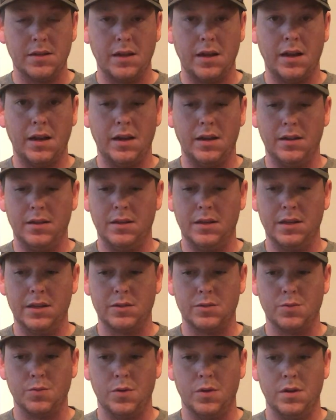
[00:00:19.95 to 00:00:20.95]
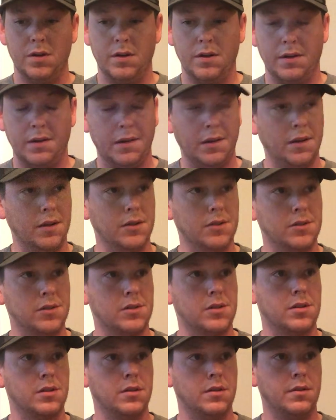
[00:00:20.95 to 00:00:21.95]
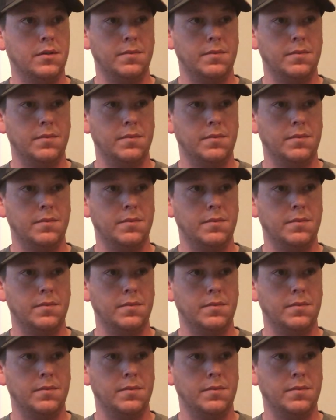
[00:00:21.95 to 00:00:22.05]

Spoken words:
and this one is